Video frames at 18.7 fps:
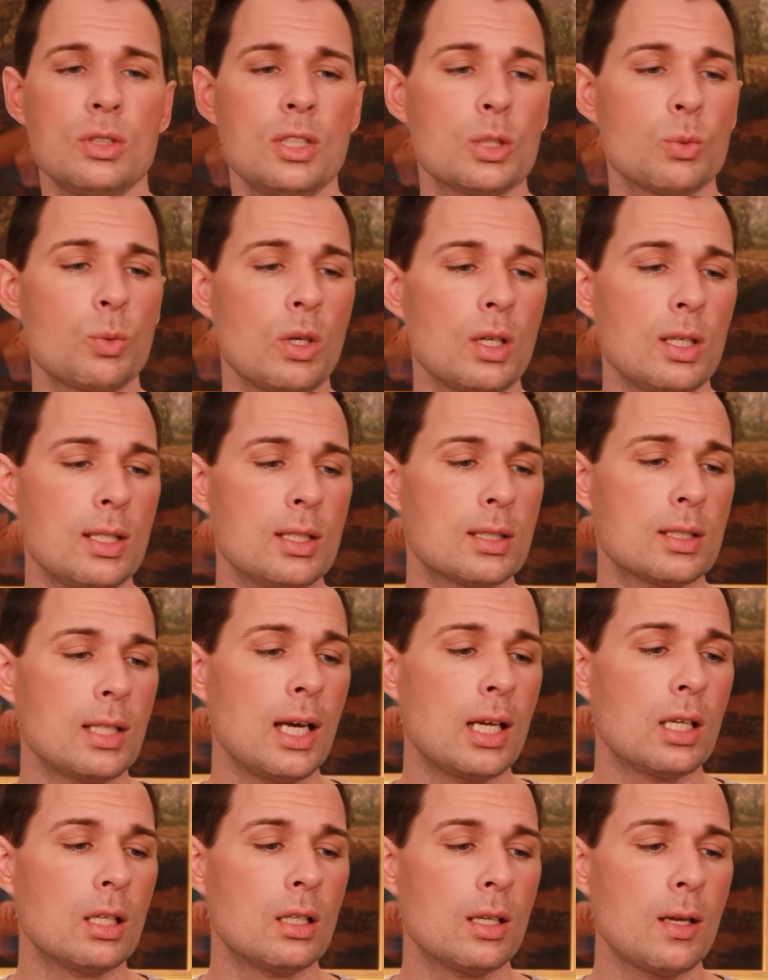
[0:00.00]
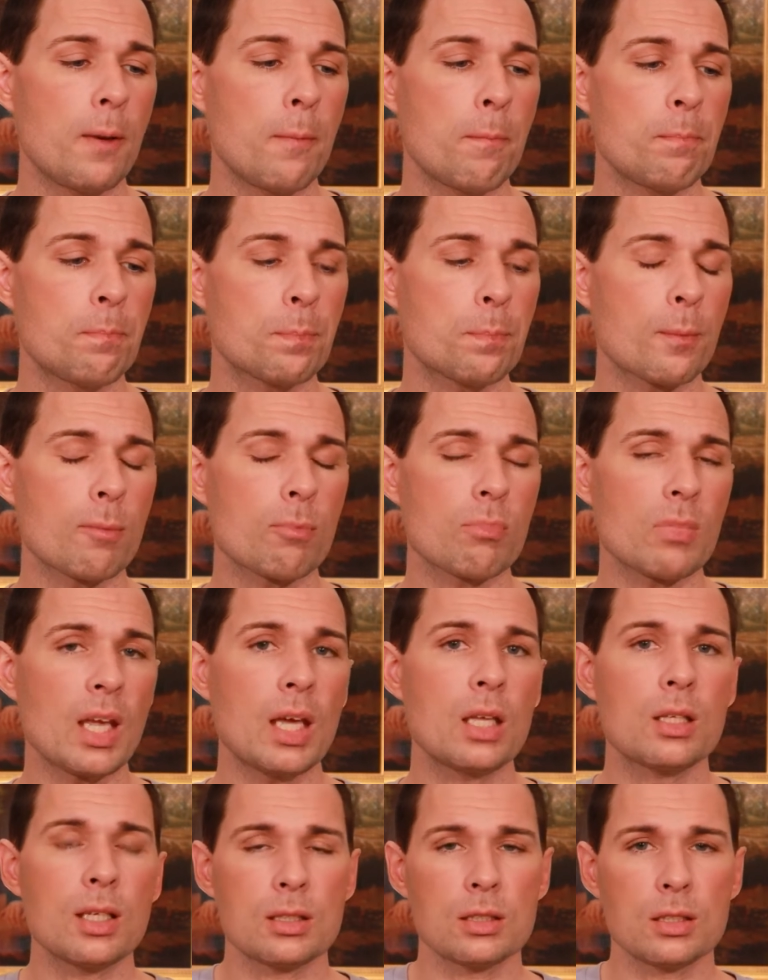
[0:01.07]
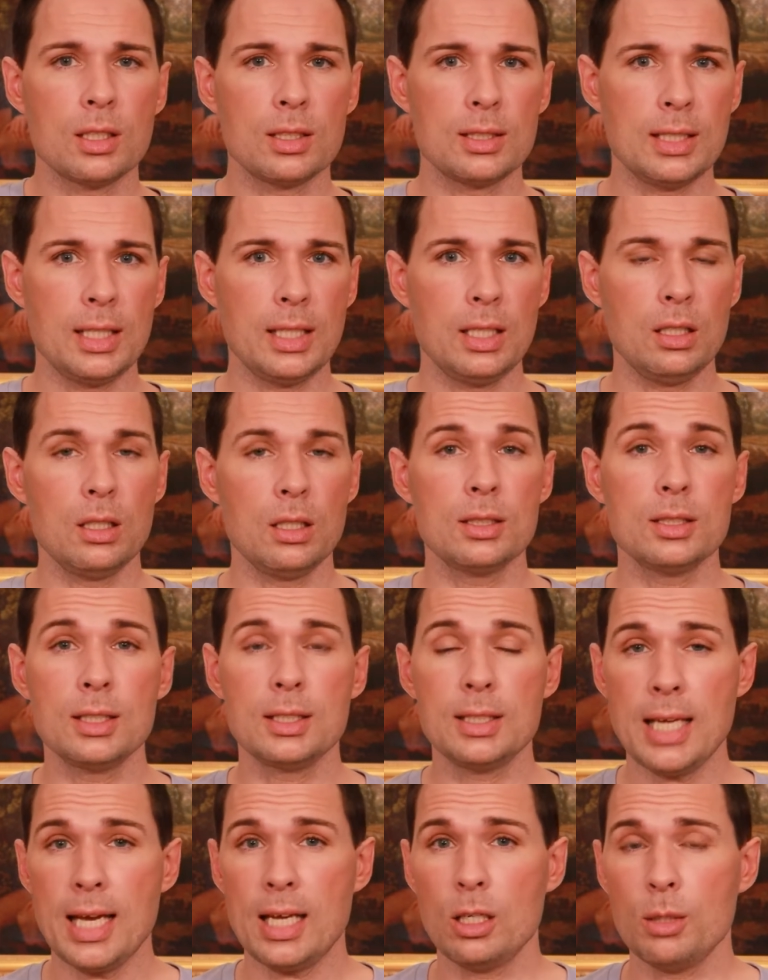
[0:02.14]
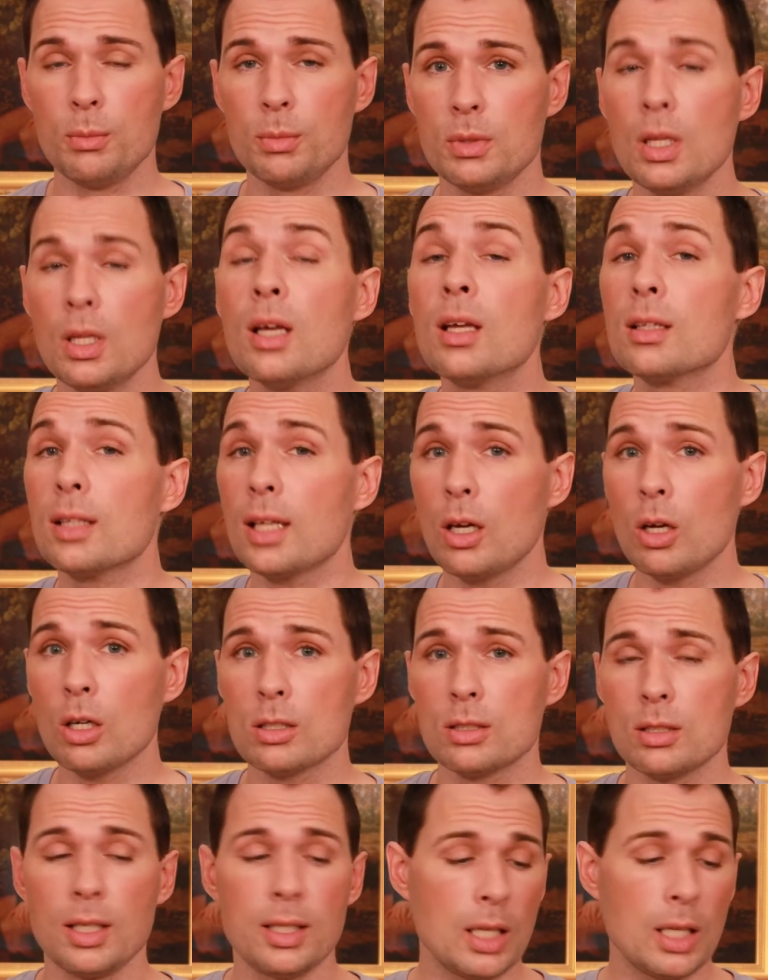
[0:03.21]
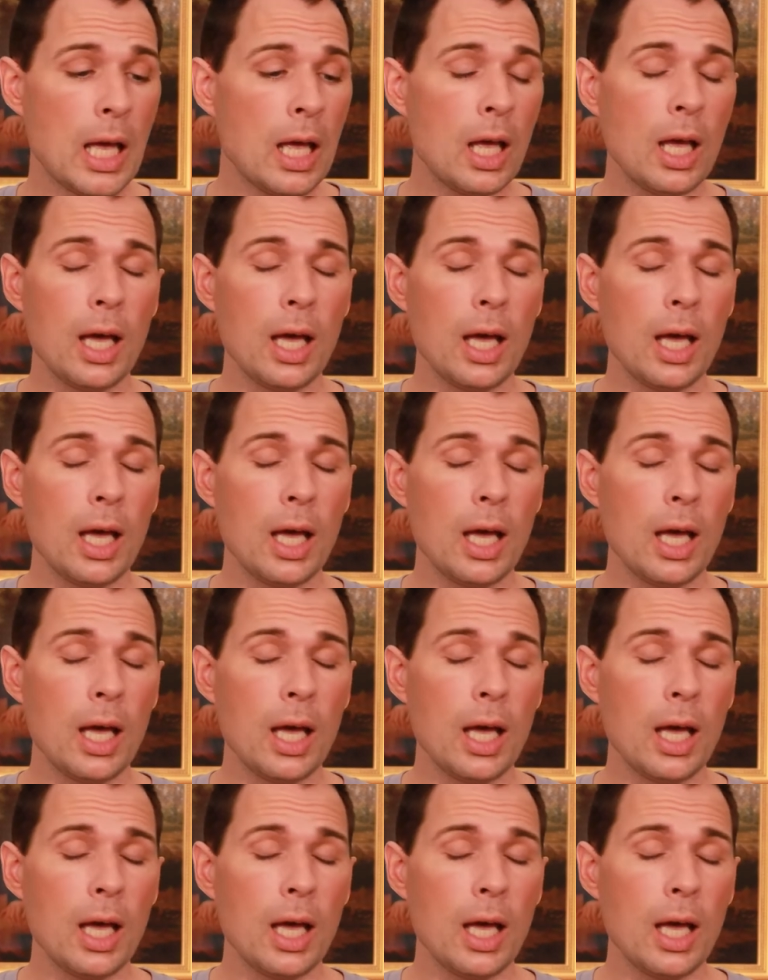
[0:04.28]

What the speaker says: this one is that it doesn't contain titanium dioxide.